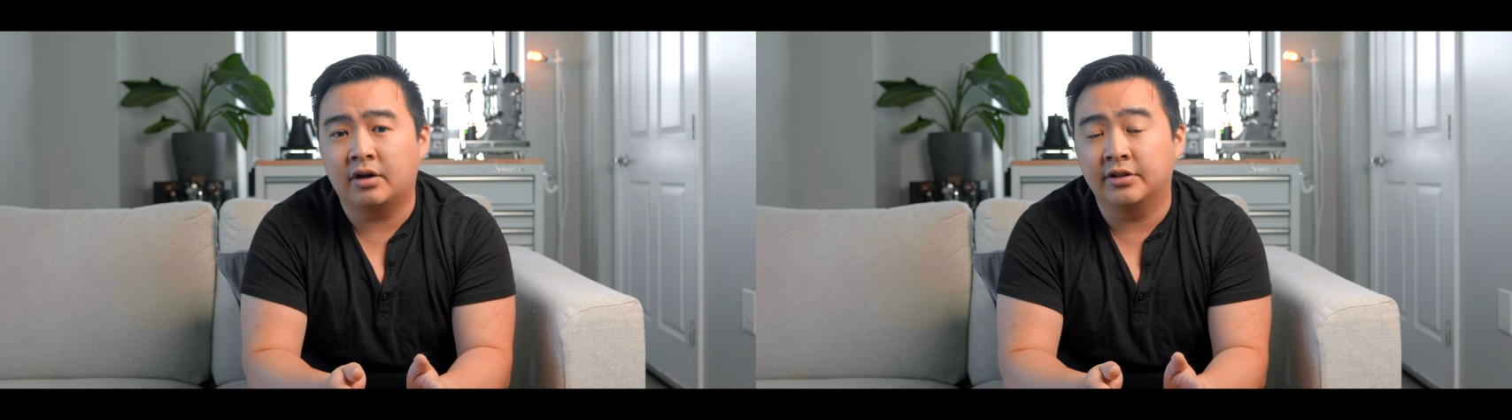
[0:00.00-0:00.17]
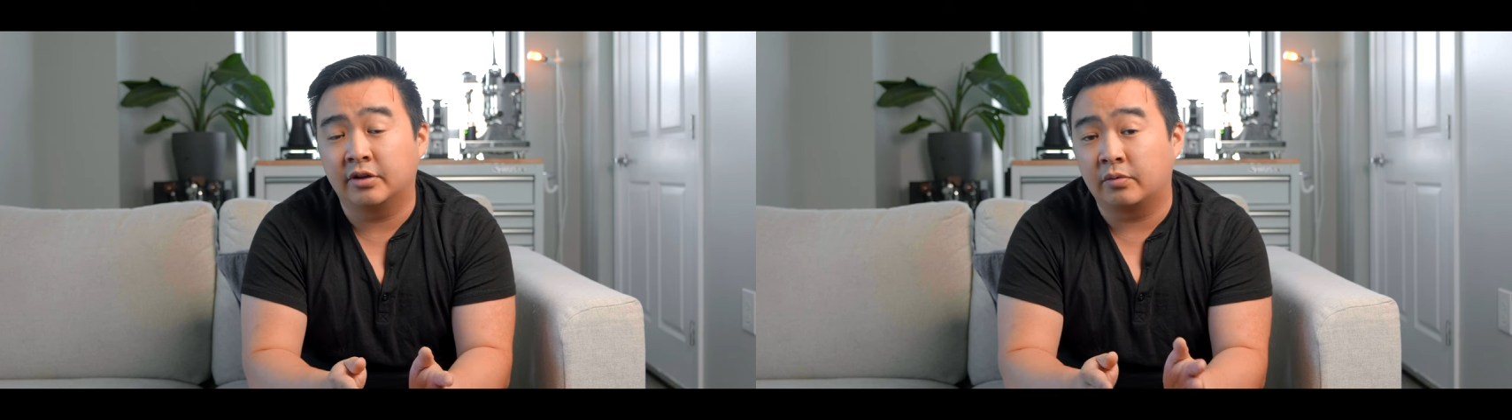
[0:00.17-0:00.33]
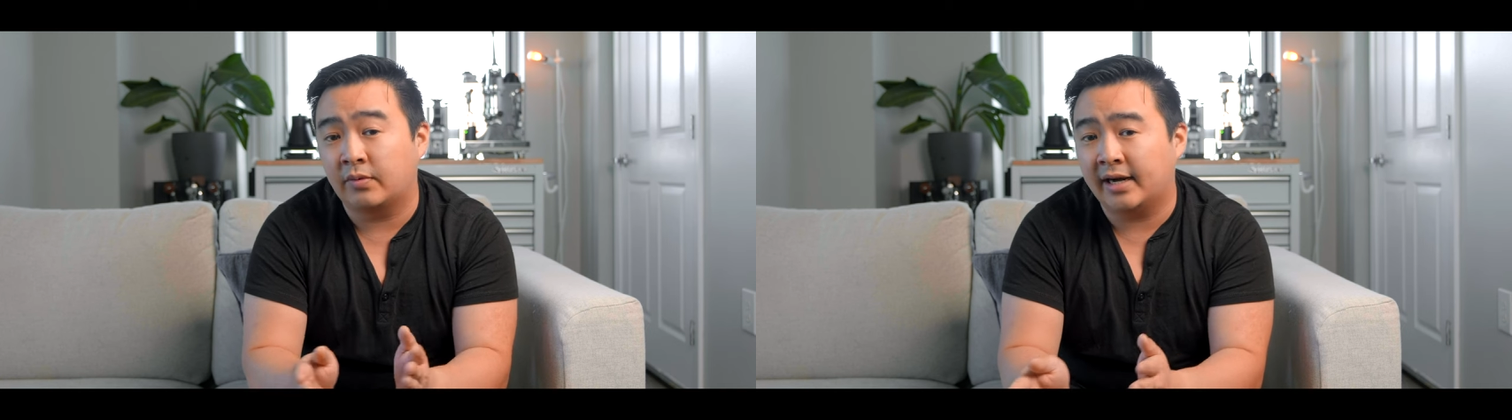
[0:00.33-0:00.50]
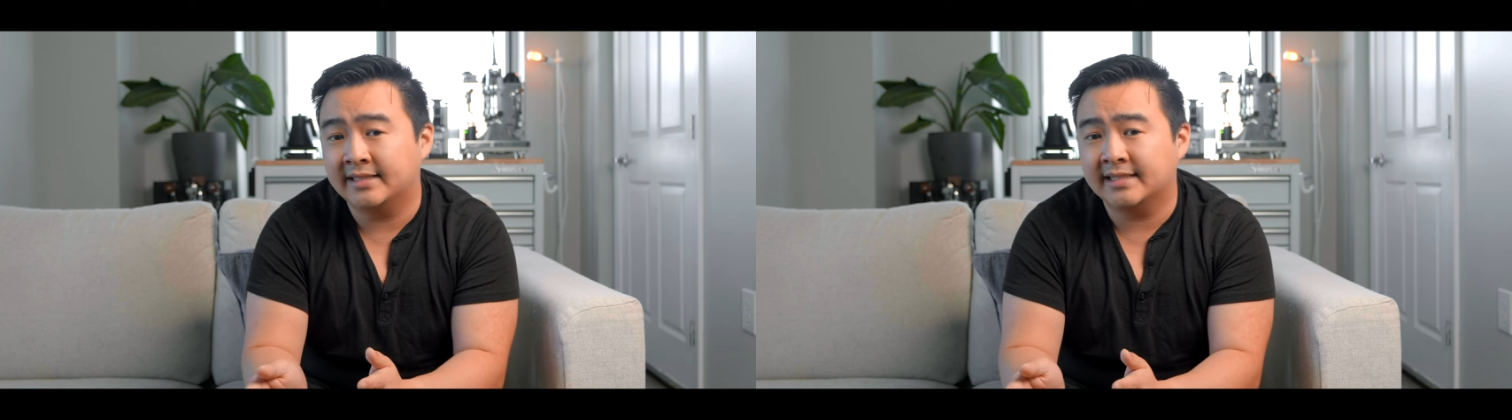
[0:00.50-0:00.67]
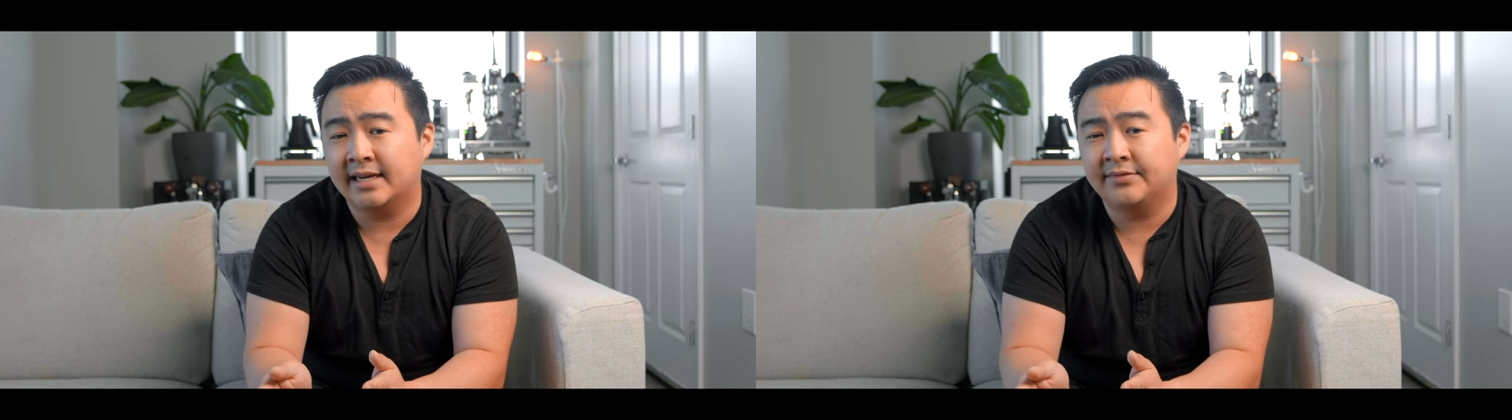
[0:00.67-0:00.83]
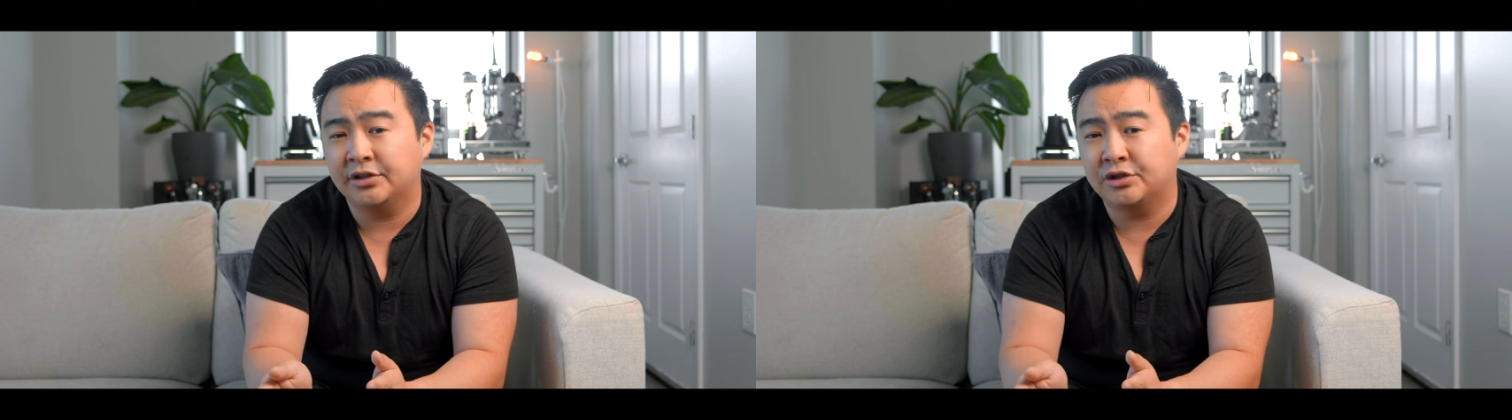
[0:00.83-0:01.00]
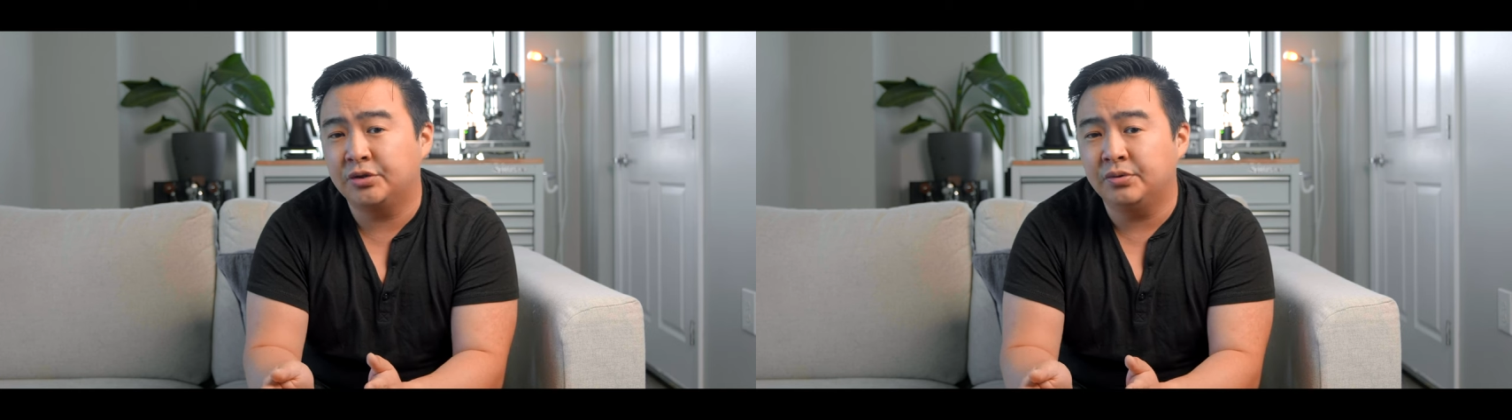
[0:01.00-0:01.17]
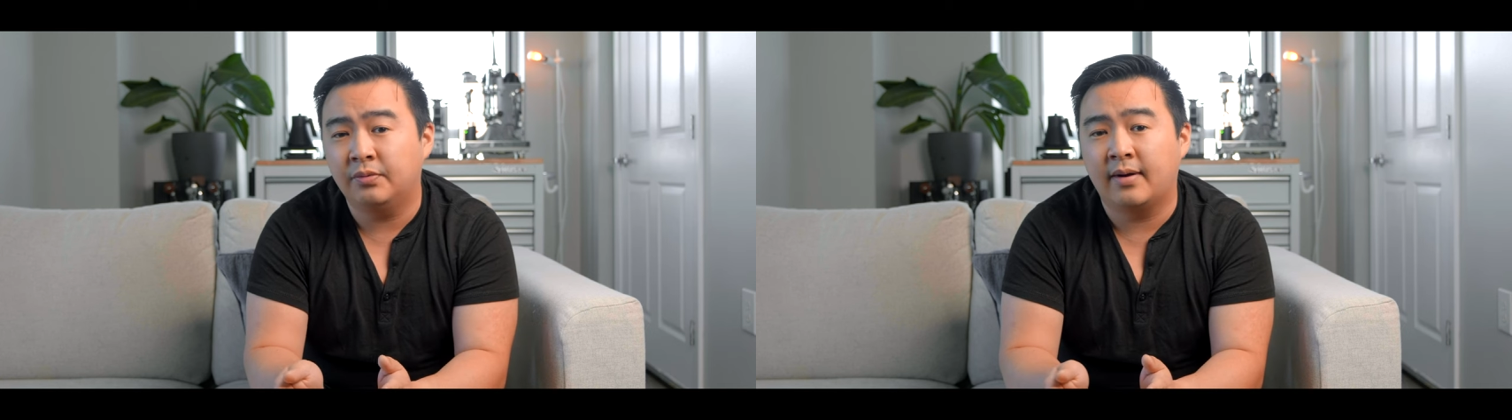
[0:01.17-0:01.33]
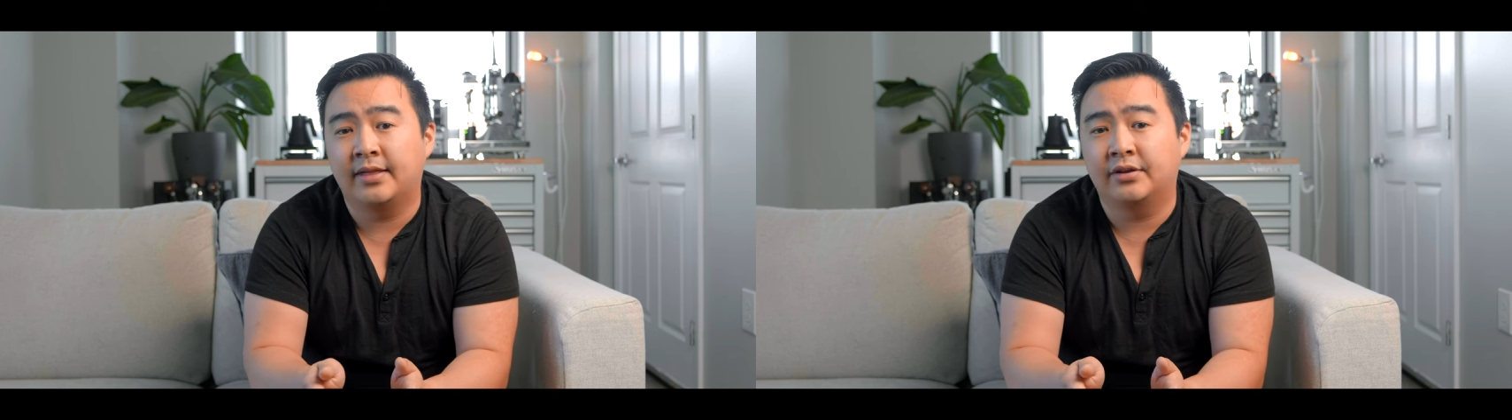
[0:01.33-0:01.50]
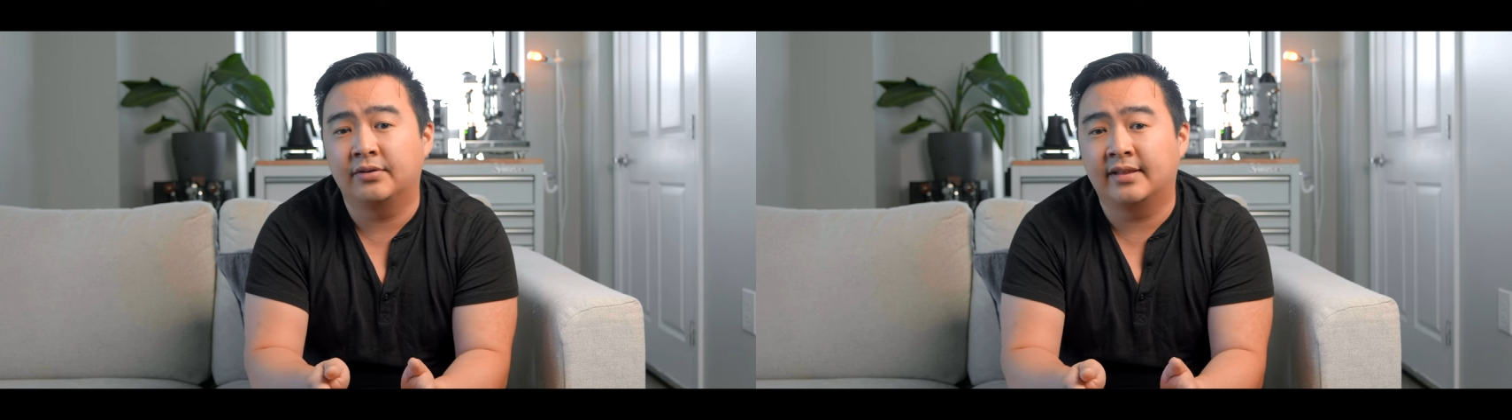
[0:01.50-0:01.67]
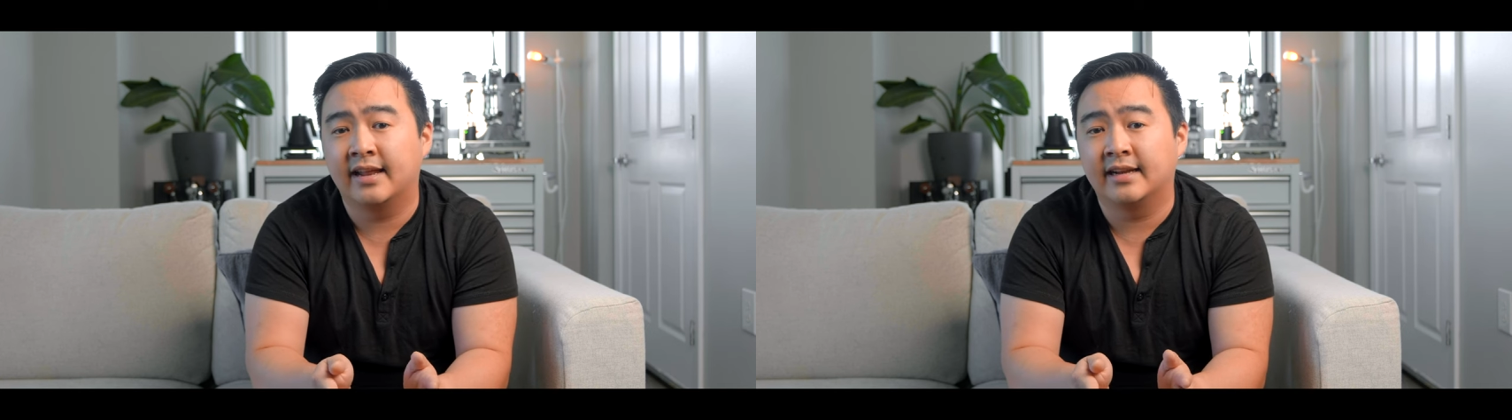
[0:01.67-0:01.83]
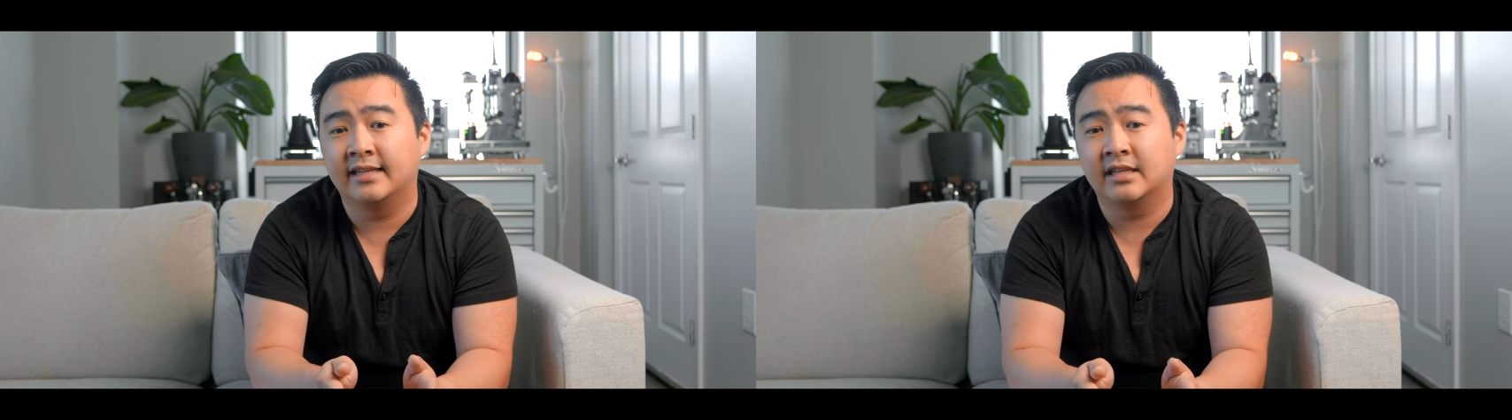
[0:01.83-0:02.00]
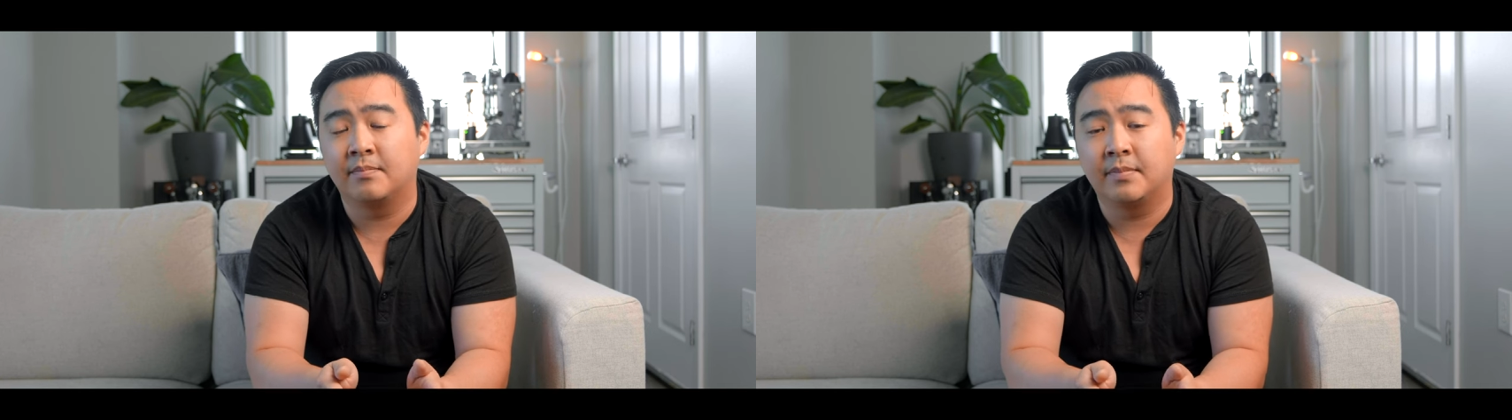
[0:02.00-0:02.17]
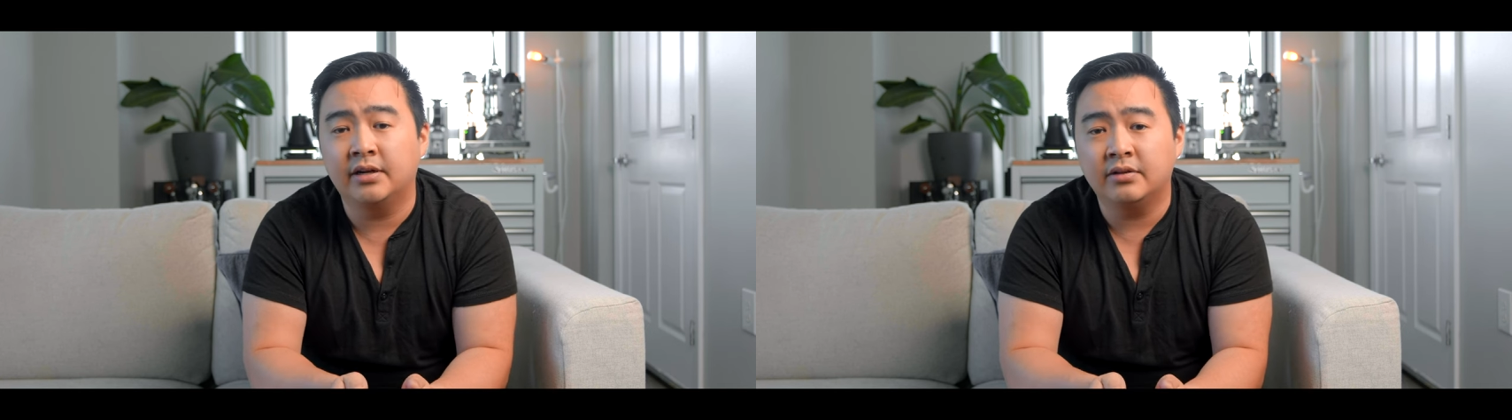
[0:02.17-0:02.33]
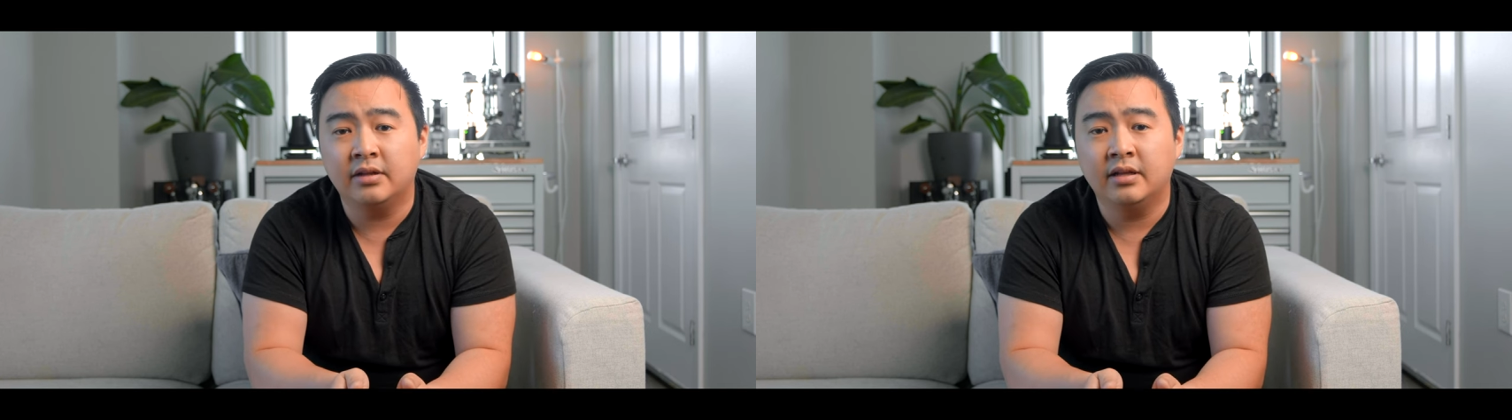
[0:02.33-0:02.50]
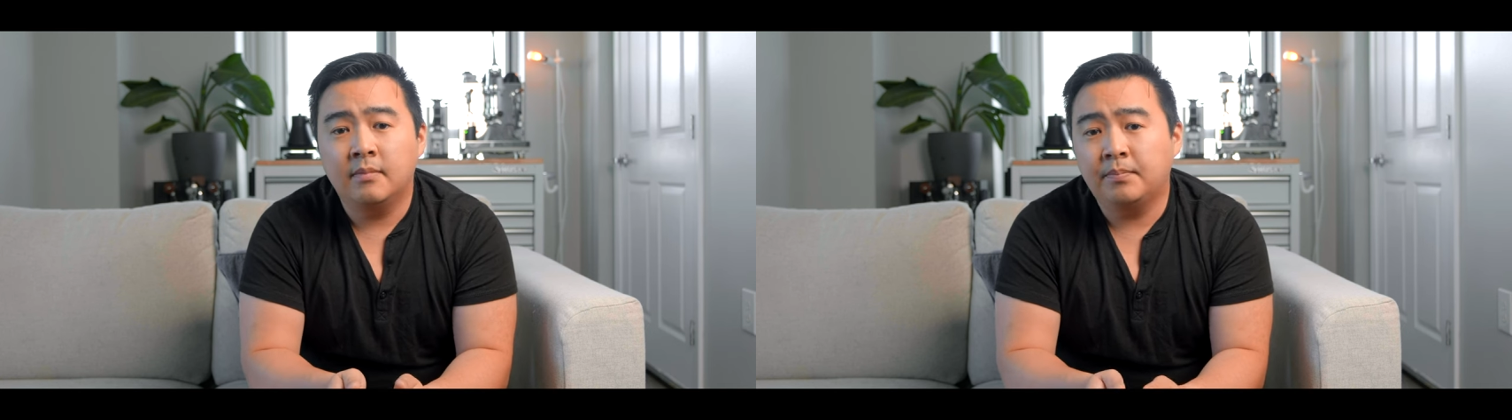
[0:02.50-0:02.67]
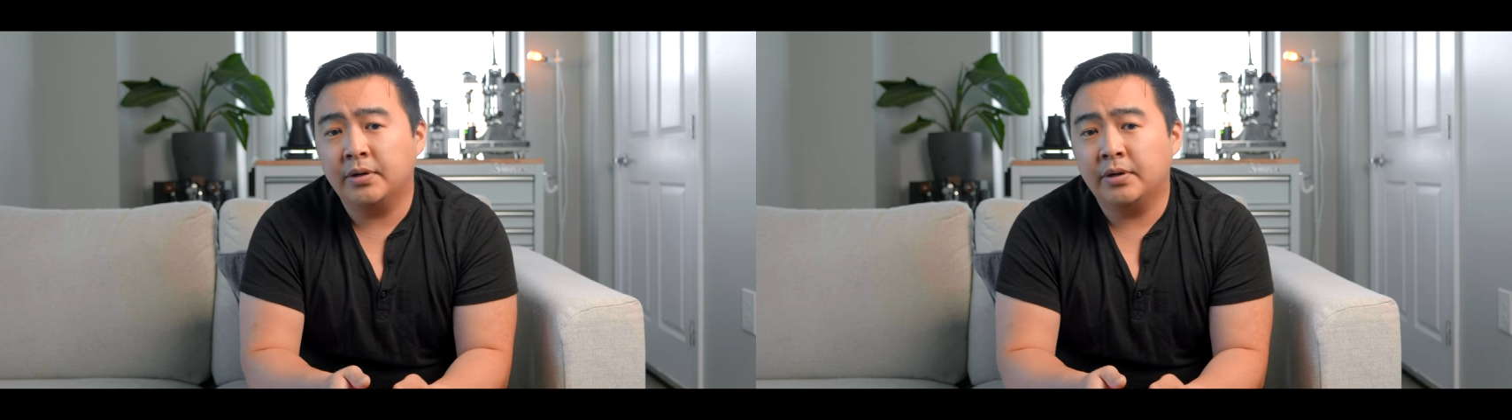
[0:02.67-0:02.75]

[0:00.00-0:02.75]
on the right side of the chute rather than in the middle,